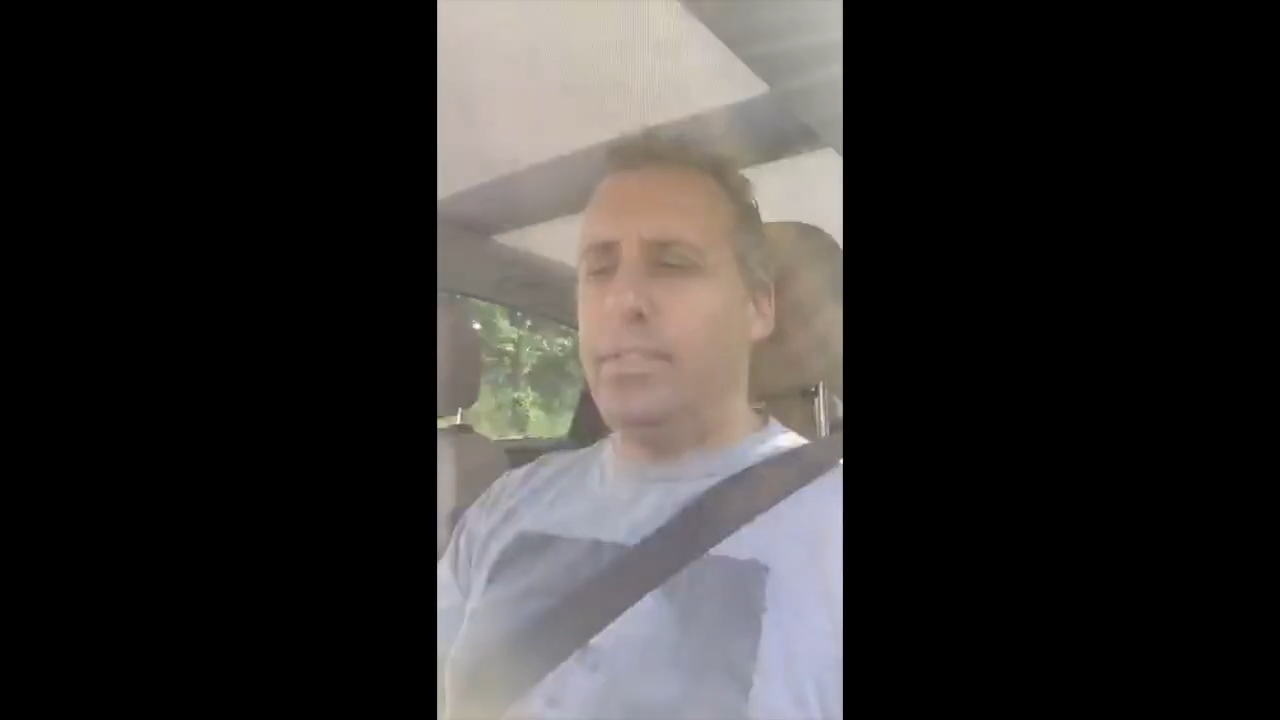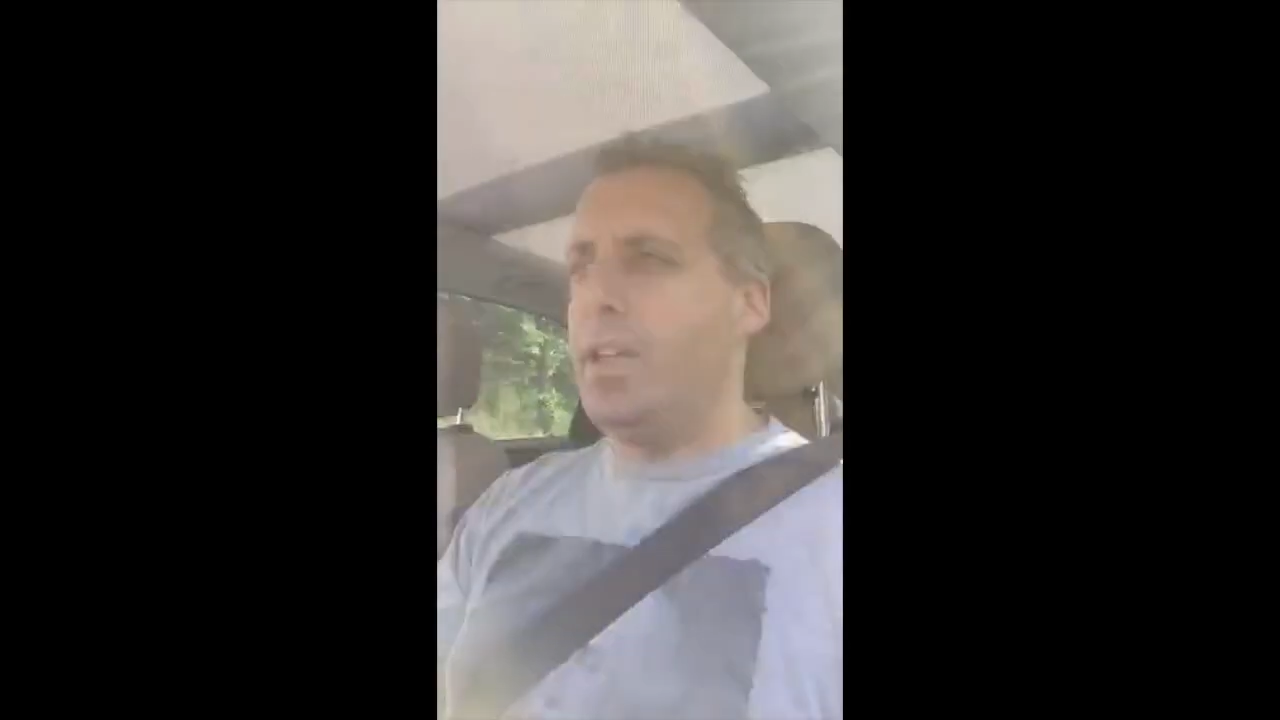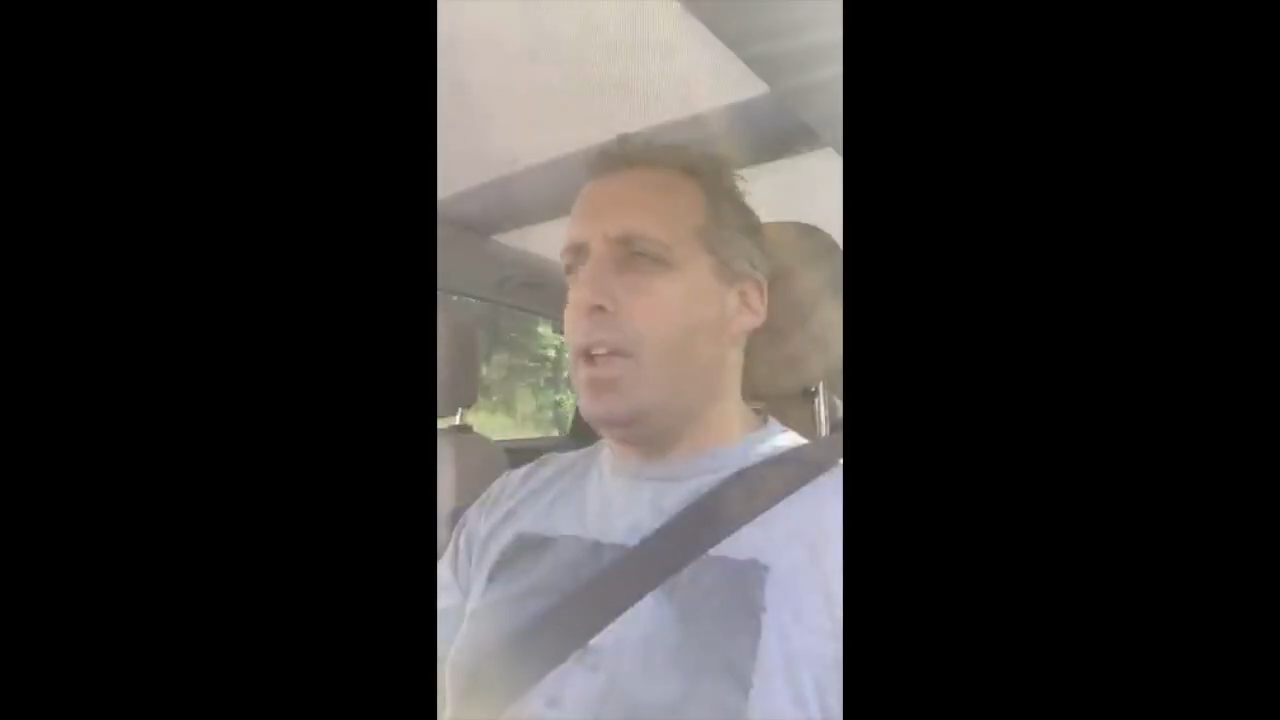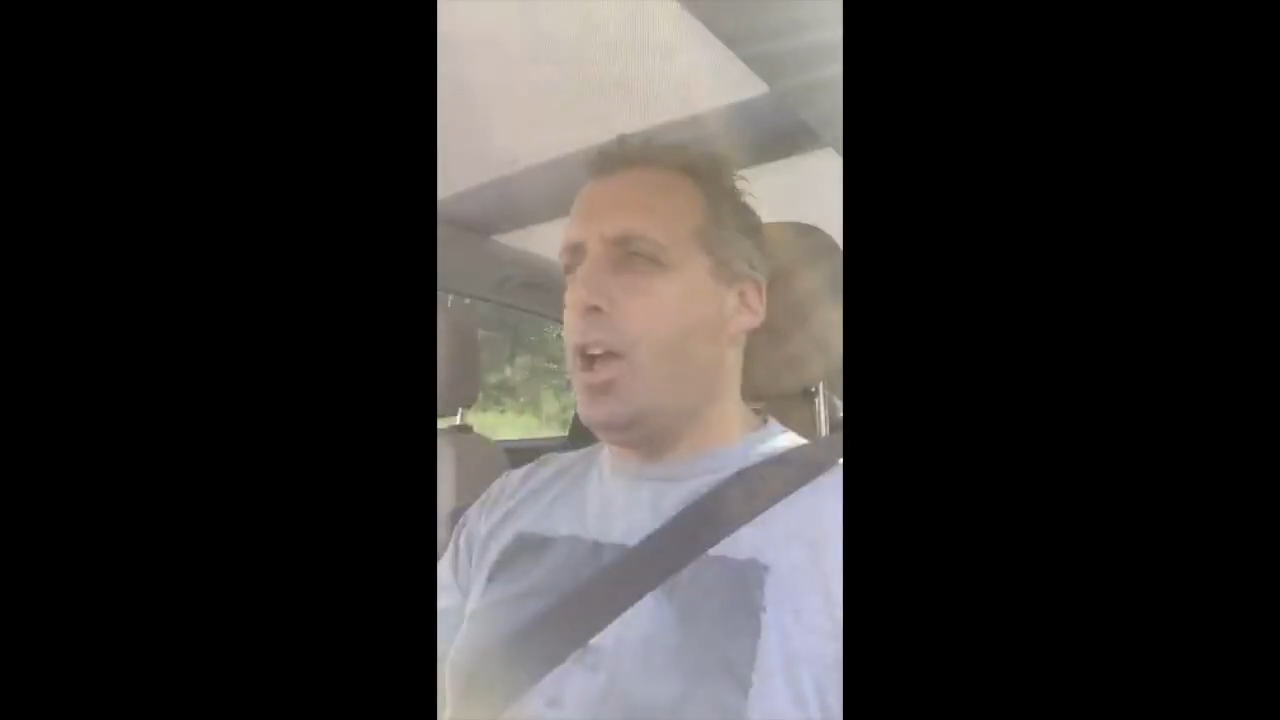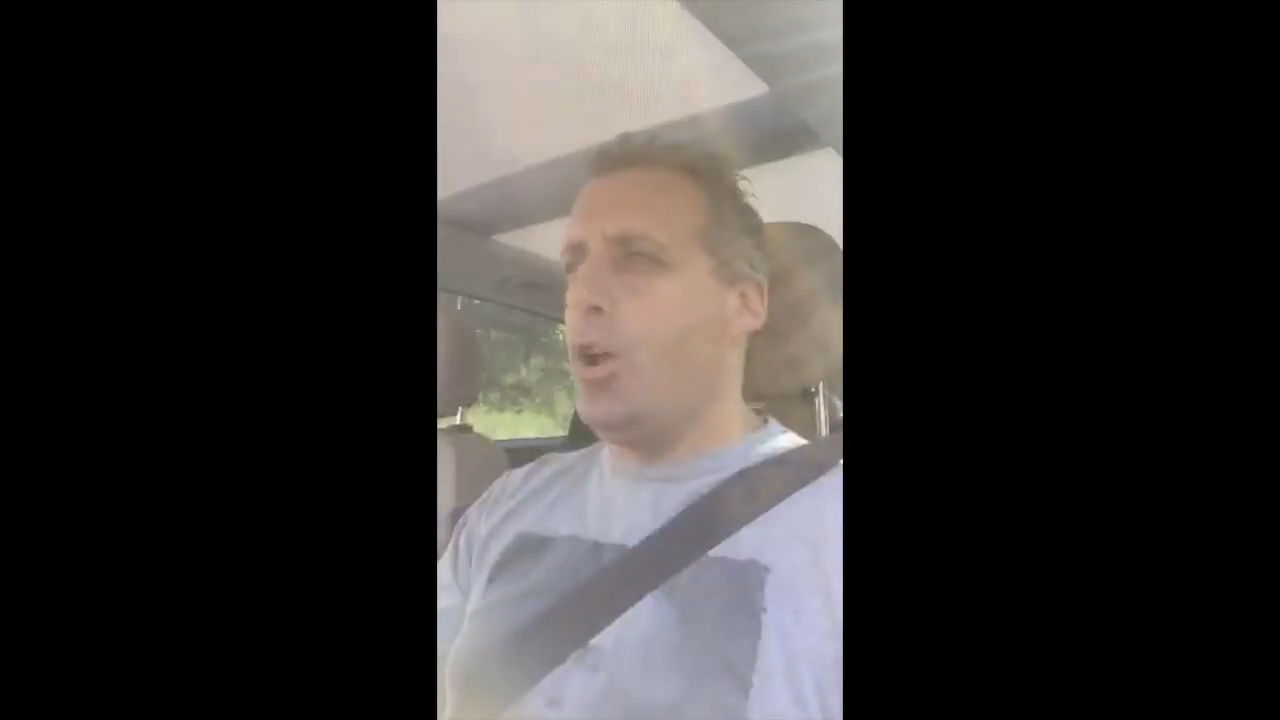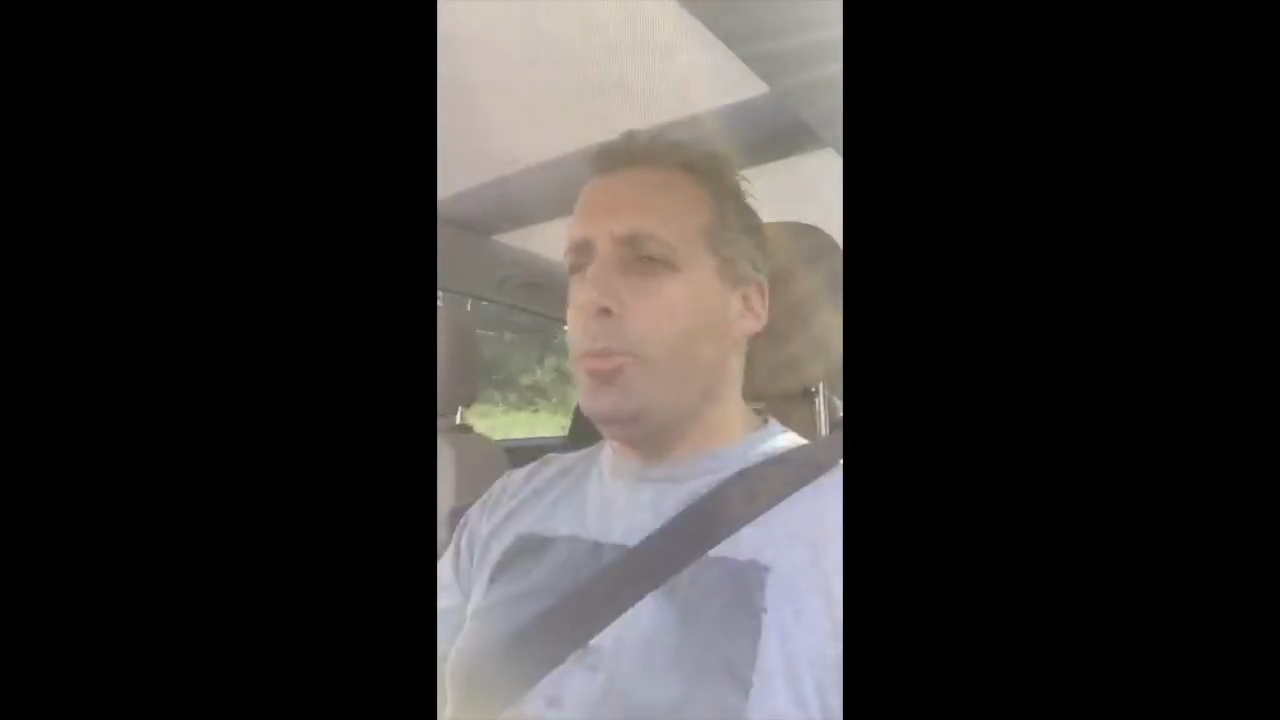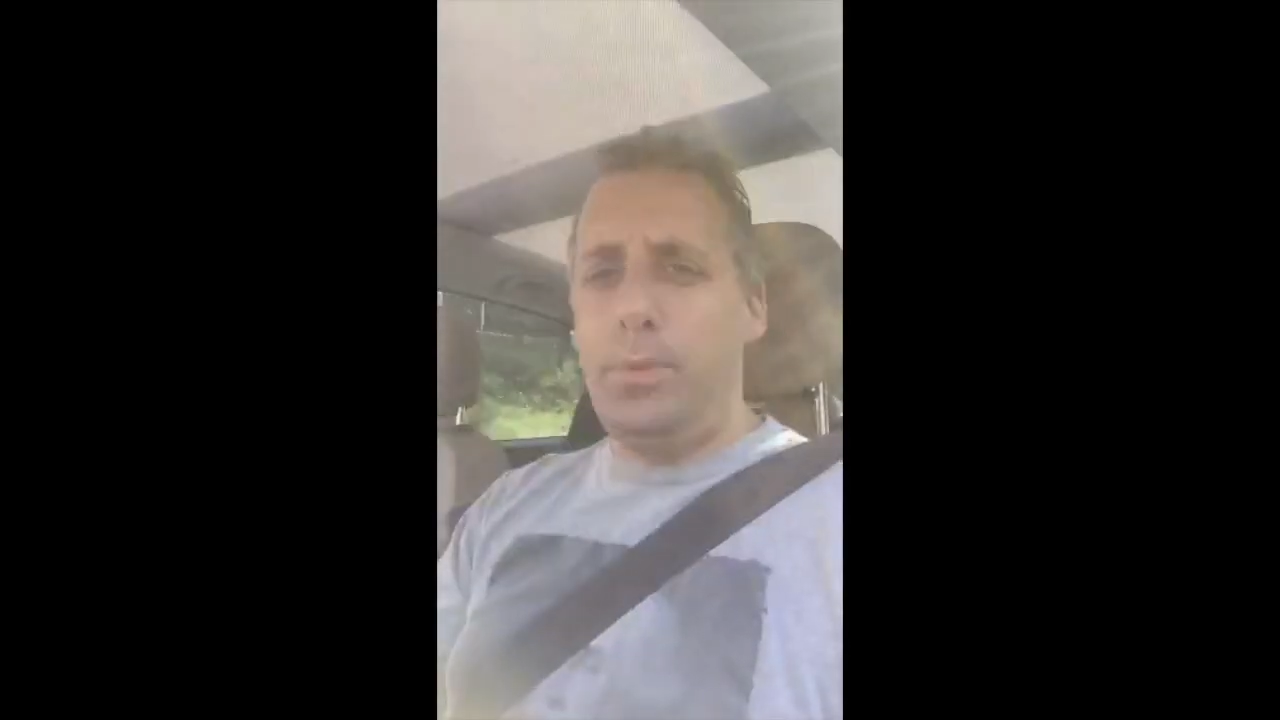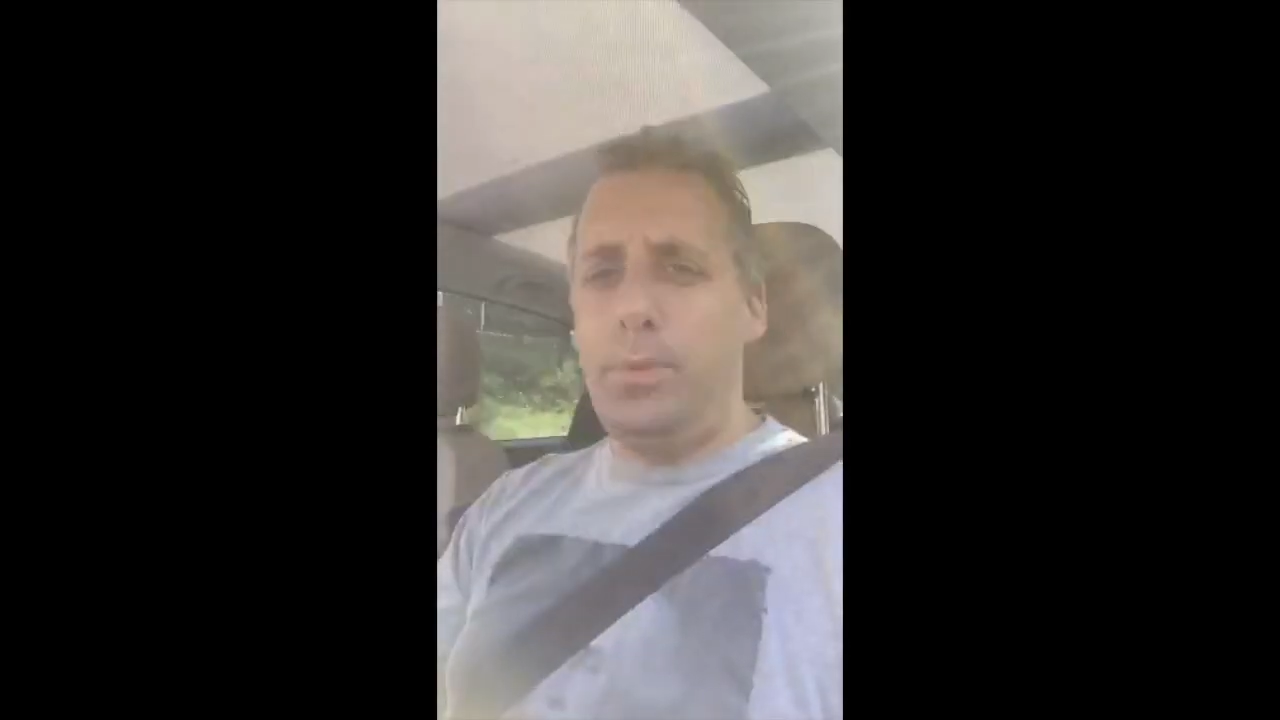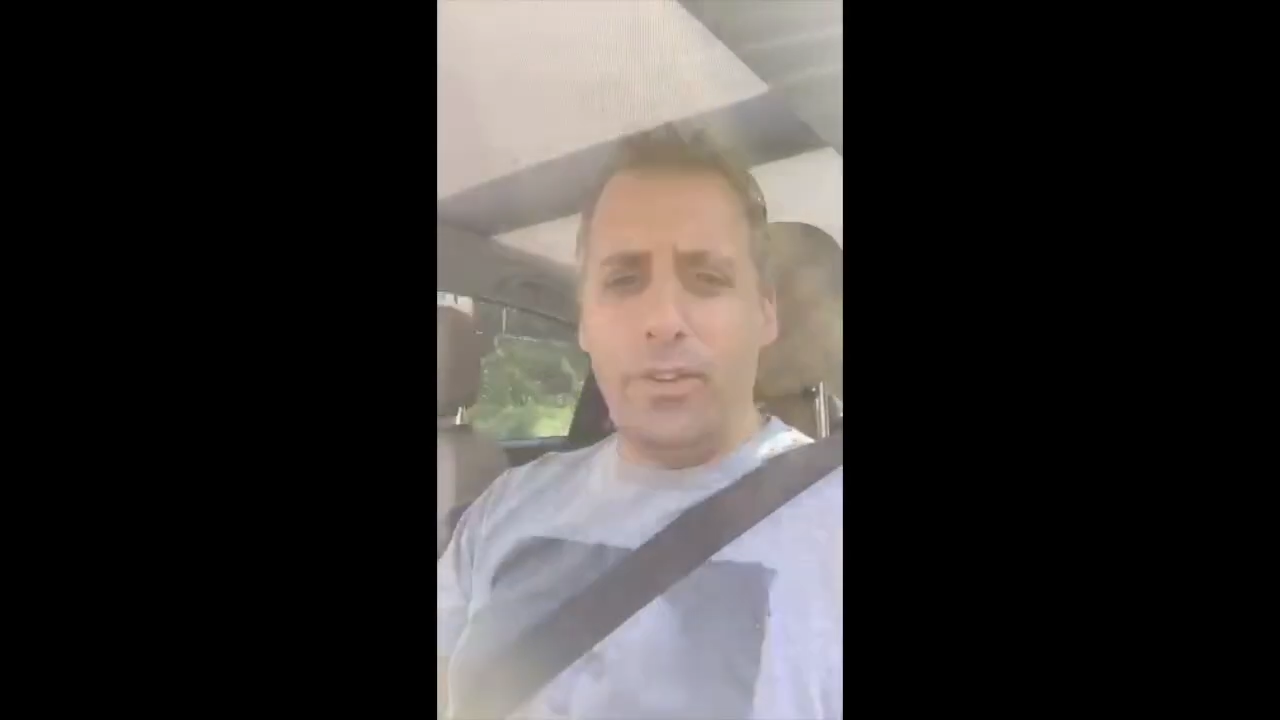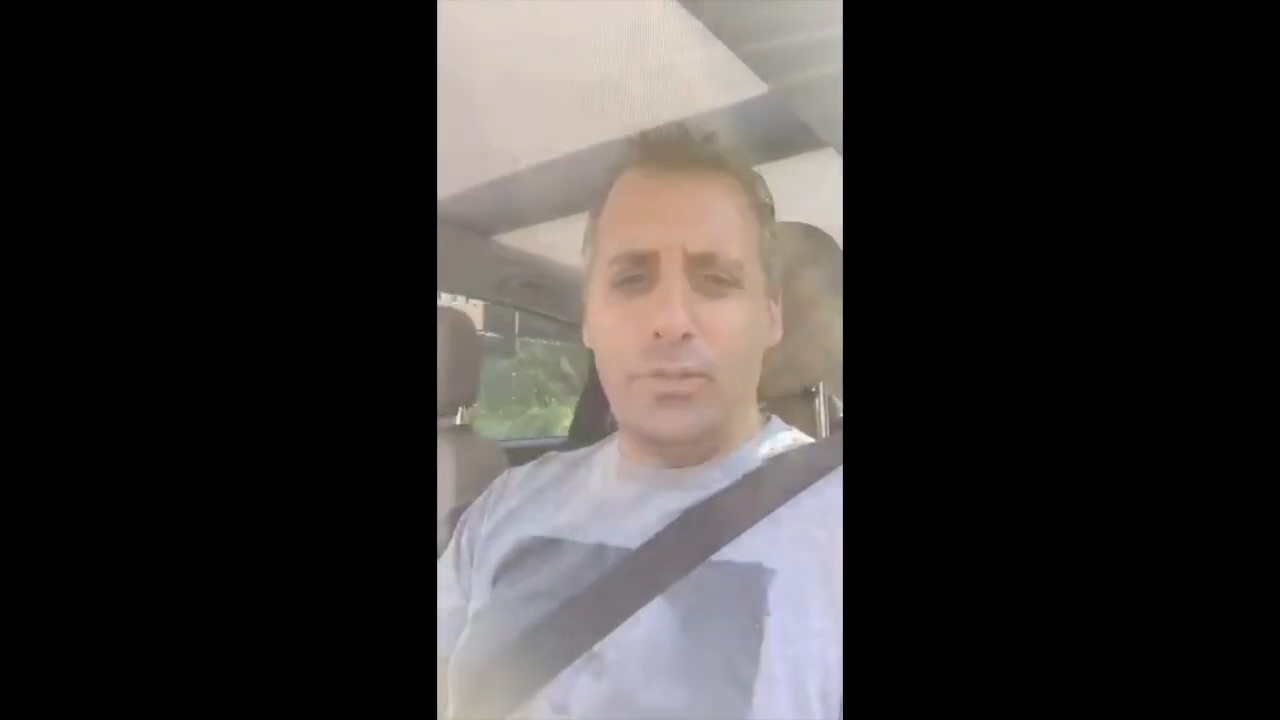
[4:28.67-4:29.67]
And I hope
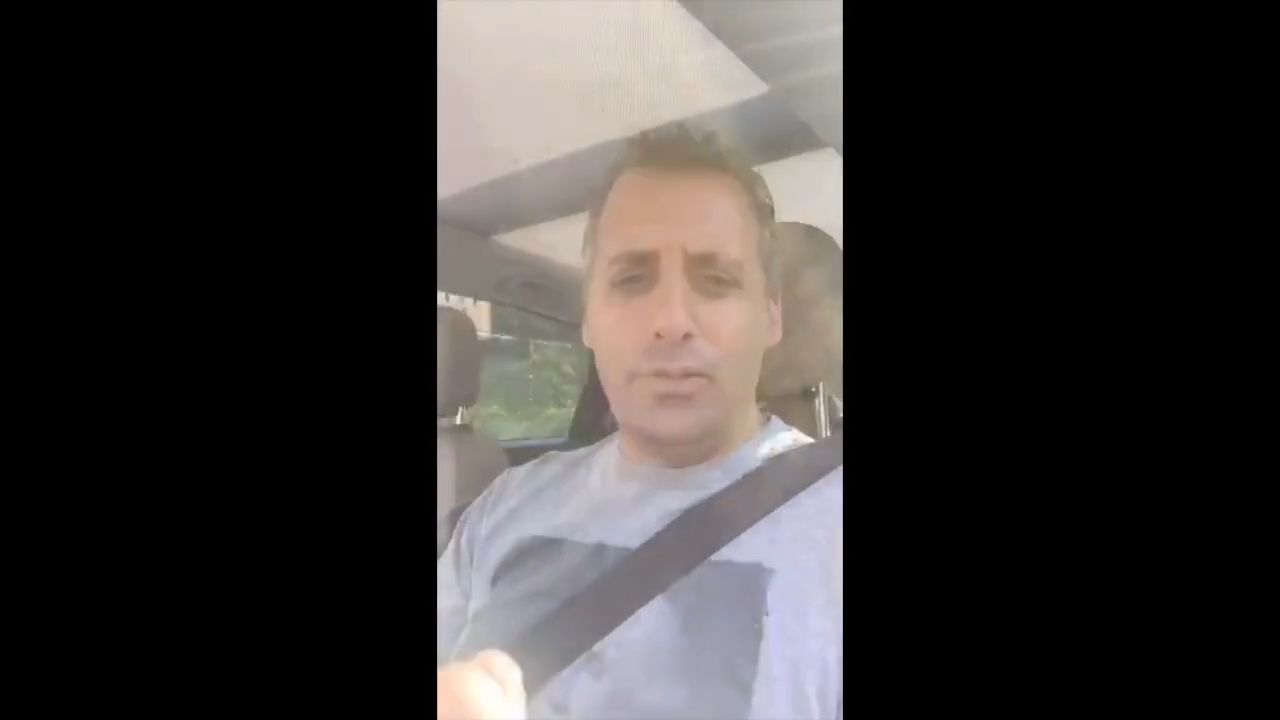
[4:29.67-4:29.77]
you guys